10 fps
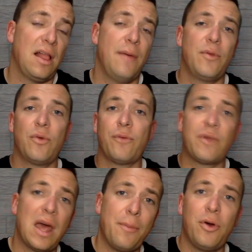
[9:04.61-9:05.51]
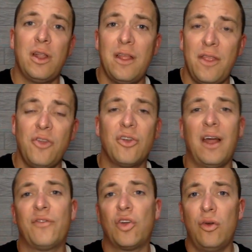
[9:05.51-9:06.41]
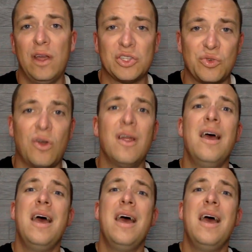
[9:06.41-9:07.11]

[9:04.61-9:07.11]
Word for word: climb the roof. You got to put it in there. You're going to have to go next door,